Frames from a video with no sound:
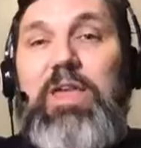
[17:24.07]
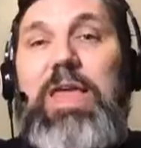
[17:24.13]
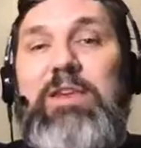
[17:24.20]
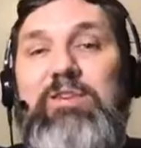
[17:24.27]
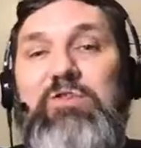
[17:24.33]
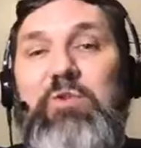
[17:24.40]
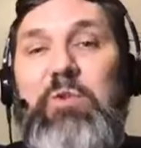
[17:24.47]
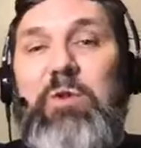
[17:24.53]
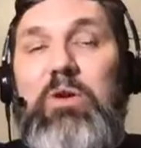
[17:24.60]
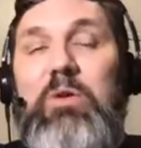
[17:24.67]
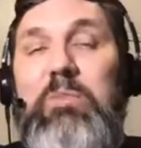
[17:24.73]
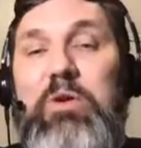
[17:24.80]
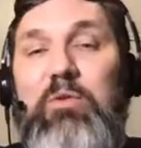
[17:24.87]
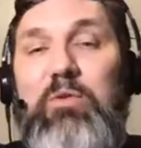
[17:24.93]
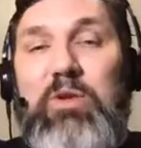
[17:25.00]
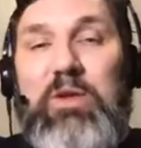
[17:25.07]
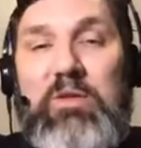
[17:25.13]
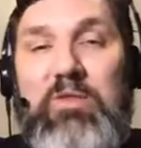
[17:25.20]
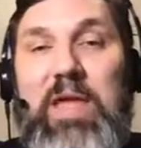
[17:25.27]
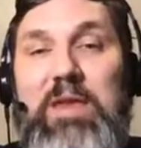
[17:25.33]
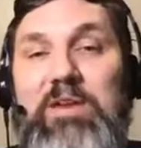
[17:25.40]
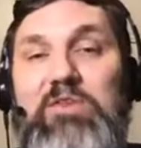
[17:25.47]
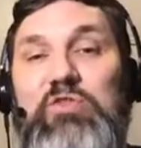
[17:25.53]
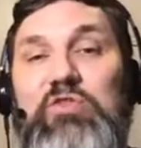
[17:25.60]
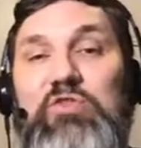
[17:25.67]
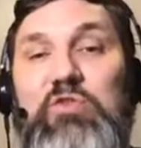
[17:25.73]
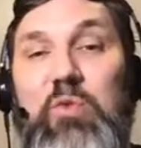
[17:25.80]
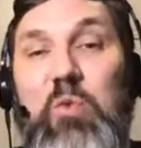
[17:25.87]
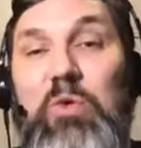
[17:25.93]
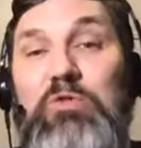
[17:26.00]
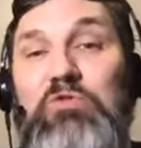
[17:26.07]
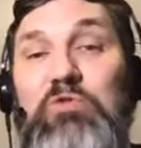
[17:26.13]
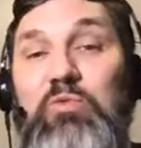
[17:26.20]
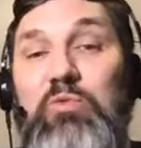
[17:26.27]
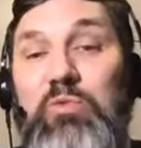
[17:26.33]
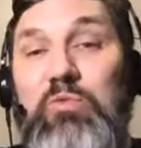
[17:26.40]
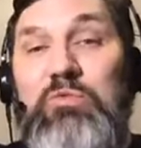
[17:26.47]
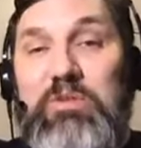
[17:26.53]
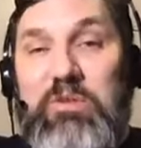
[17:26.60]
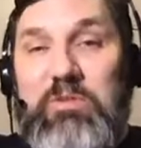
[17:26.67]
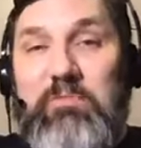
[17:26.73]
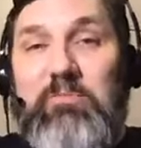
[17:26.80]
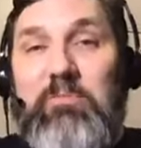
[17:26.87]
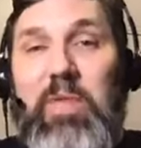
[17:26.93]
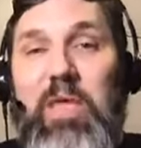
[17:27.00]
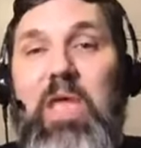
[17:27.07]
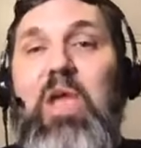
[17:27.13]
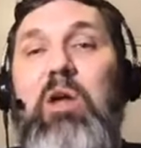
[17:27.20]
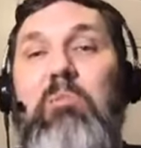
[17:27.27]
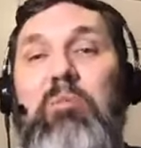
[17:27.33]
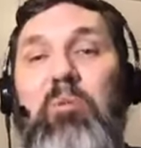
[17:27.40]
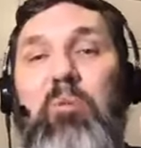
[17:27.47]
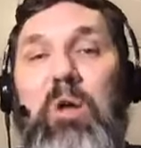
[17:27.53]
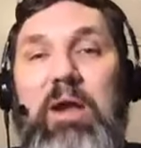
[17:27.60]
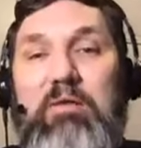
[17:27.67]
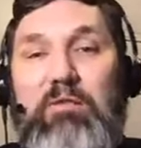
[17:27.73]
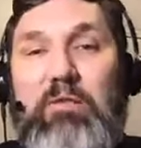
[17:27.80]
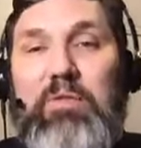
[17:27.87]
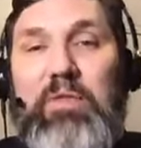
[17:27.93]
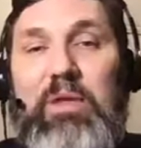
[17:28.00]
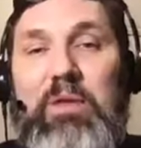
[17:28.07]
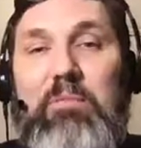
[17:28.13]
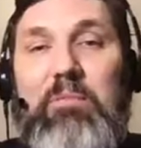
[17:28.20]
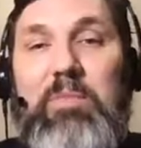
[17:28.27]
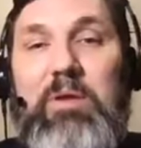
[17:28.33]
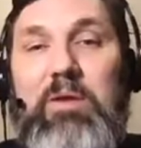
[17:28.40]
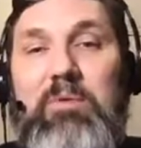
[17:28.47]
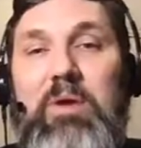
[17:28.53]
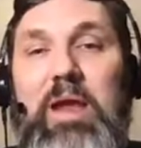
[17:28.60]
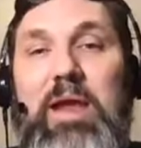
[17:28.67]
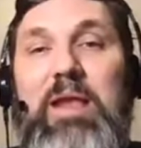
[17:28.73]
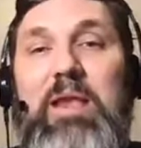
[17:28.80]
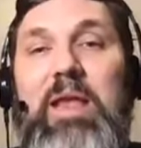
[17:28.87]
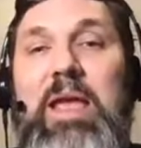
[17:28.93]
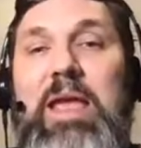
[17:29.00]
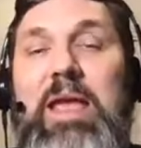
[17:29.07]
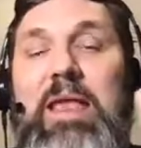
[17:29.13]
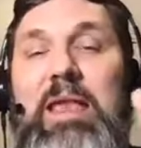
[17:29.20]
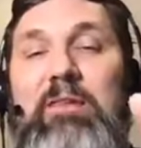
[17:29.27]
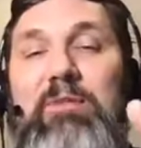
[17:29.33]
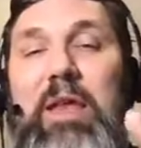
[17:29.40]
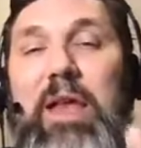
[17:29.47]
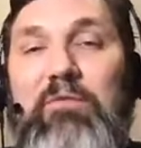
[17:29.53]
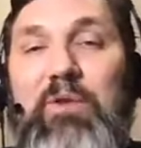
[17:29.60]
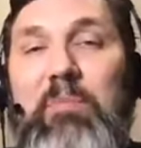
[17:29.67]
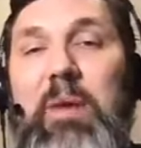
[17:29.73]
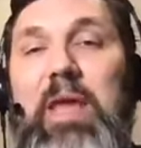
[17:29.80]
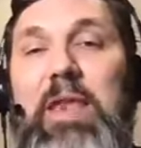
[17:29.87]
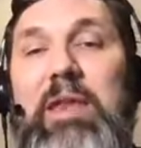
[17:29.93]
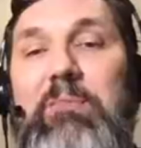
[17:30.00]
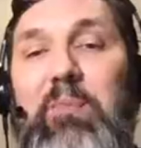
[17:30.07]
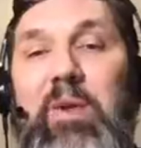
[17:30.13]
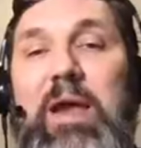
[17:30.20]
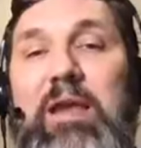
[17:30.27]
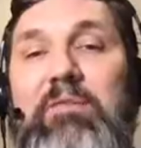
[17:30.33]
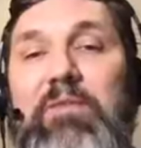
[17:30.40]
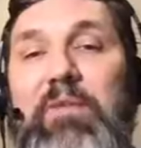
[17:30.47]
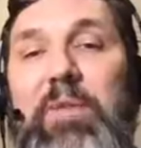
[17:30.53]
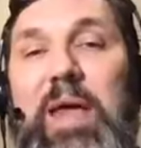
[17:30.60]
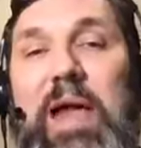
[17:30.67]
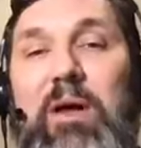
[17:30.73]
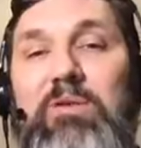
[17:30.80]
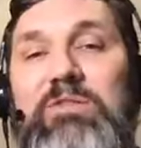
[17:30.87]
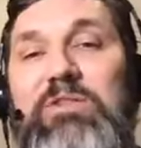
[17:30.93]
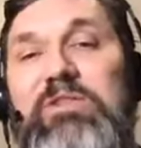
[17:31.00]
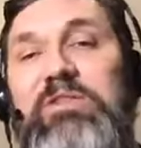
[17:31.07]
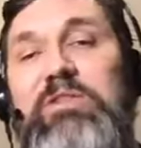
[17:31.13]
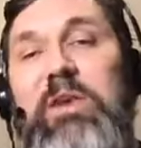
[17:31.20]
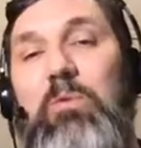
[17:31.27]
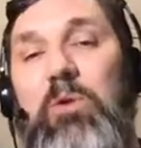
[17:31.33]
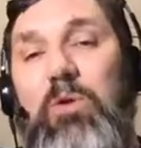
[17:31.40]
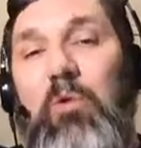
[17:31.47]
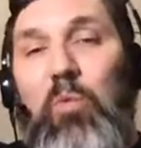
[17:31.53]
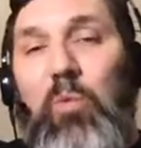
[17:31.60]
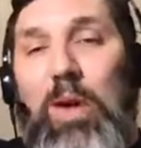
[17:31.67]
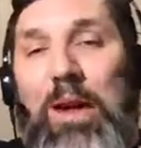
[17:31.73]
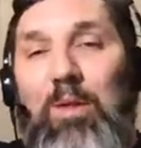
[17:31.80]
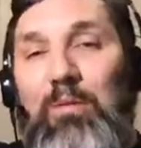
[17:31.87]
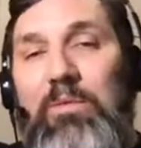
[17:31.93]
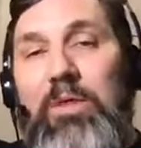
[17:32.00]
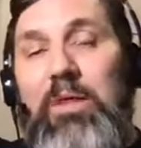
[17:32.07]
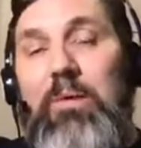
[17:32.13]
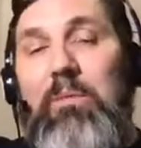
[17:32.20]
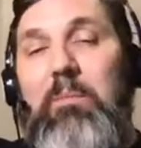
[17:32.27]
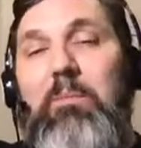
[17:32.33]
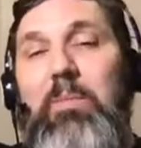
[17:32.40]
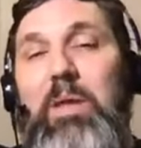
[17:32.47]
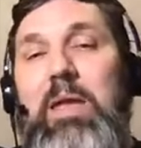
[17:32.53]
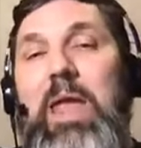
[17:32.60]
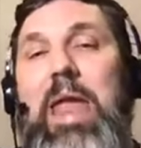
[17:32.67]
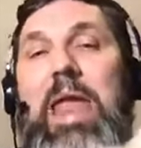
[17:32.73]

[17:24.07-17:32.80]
That is your community. That is your Jerusalem. Pray for them, right? And if everybody prayed for the houses that were around them,